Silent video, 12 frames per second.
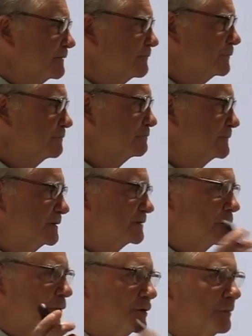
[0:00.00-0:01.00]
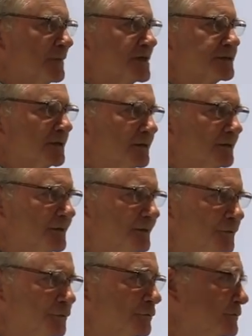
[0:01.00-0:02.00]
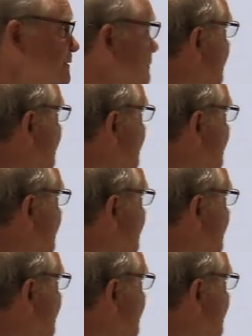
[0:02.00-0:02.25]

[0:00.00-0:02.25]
if you, it's hard to miss it in the news.